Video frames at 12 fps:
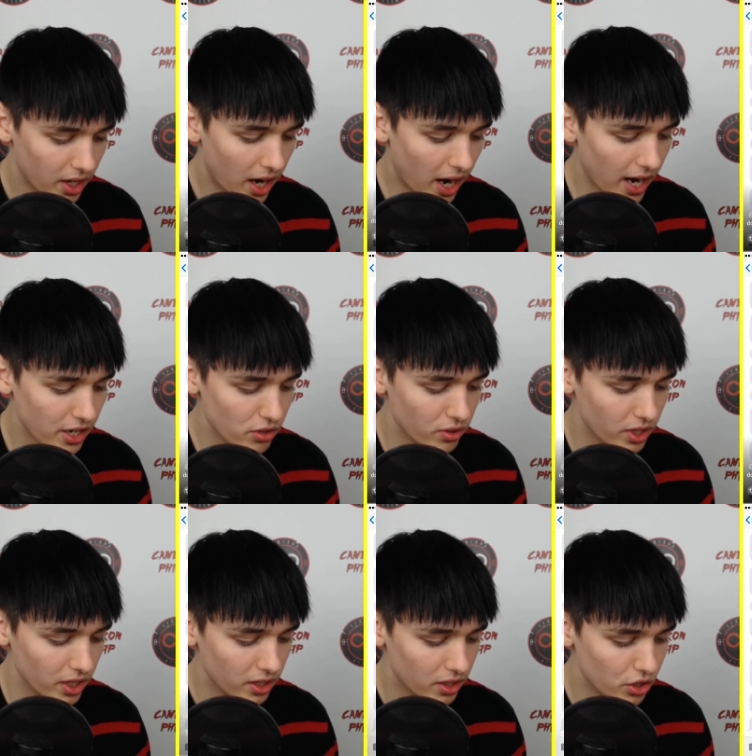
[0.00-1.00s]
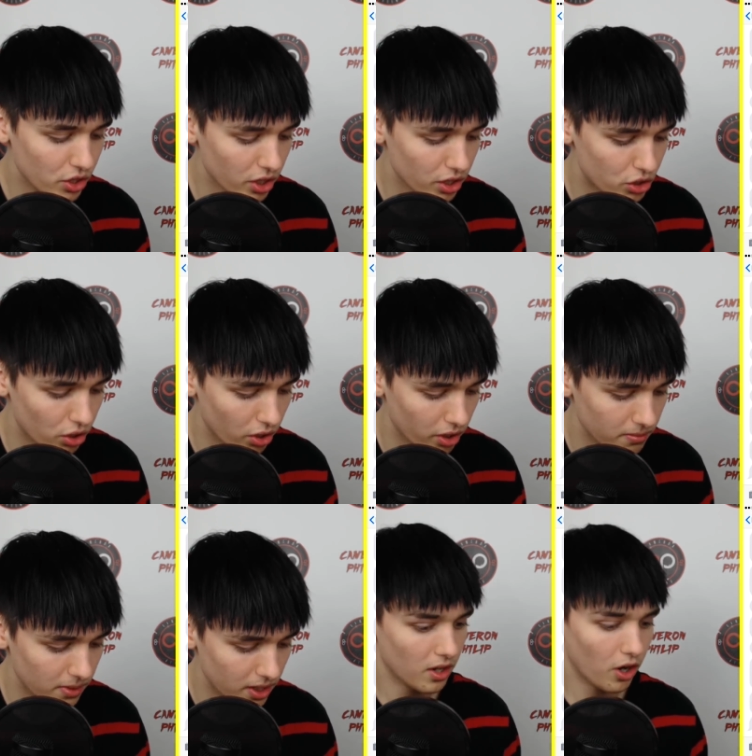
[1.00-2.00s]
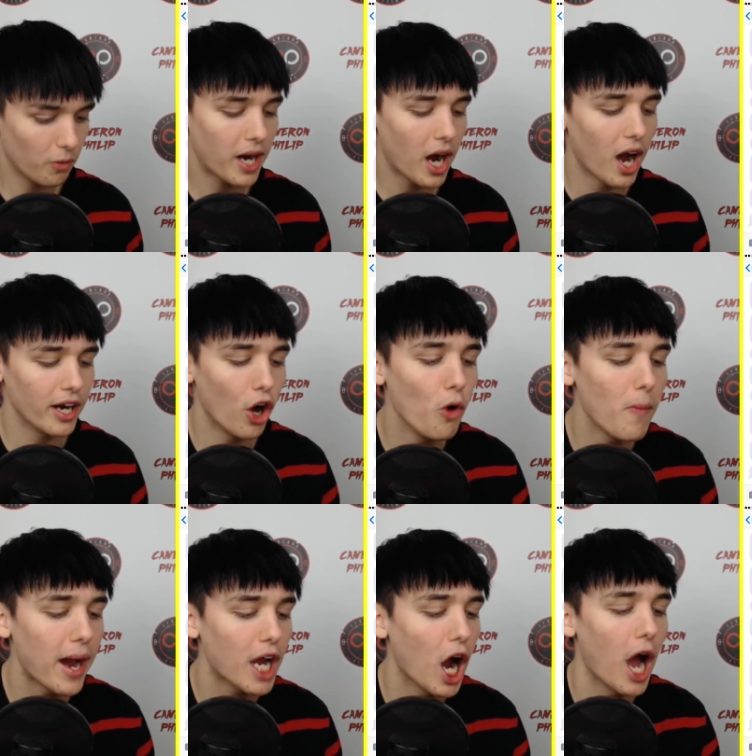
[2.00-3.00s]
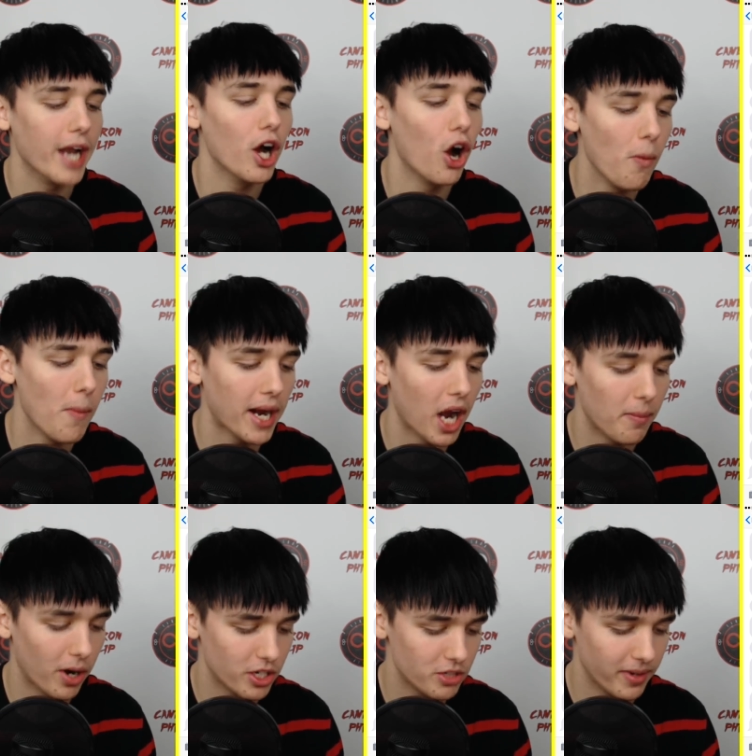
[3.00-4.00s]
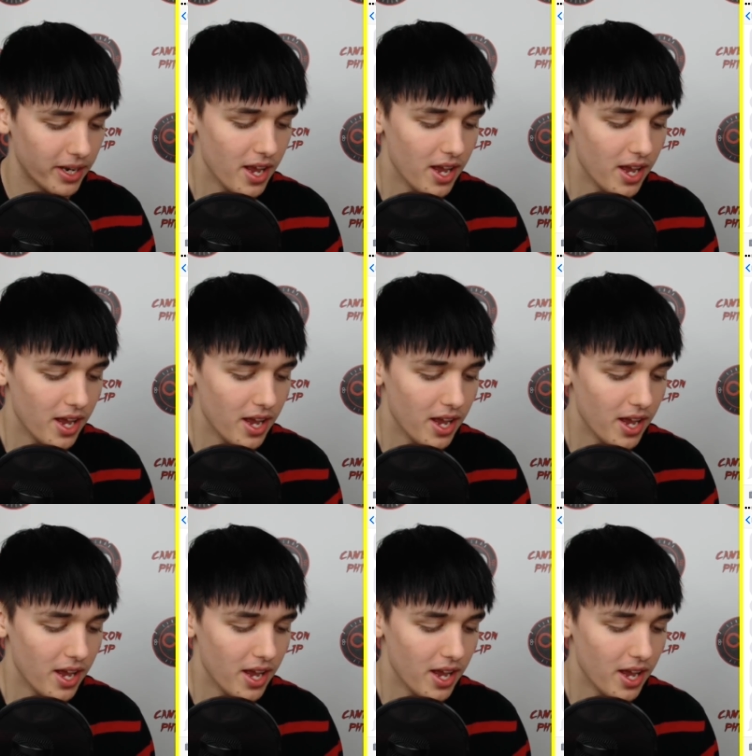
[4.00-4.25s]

Hi, Yoongi. You're controlling me. Oh my god. Oh my god. Oh my god, Park Jimin.